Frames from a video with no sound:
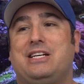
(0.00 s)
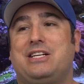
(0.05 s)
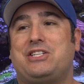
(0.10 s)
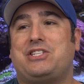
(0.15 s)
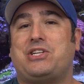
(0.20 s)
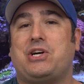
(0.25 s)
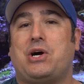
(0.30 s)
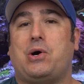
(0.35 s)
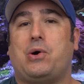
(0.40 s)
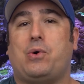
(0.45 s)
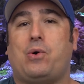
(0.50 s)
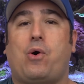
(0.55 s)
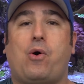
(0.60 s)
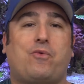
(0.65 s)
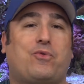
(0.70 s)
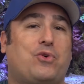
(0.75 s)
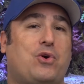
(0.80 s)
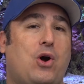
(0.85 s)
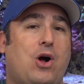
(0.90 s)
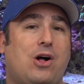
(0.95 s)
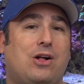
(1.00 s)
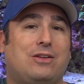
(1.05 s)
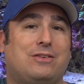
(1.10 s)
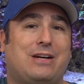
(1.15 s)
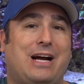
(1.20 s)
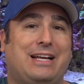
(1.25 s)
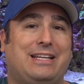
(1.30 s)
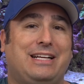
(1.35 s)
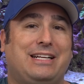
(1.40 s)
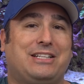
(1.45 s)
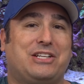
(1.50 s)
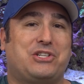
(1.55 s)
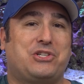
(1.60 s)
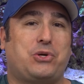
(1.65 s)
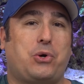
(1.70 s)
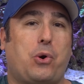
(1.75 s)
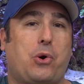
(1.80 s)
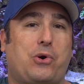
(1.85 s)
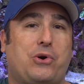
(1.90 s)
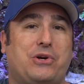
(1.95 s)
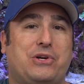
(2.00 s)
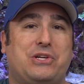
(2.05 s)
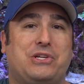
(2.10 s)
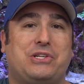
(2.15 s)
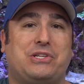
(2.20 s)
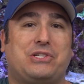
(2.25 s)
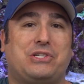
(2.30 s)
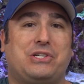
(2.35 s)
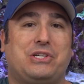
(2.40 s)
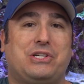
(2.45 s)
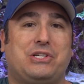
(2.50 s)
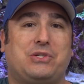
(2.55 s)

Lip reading: So overall, I think the score is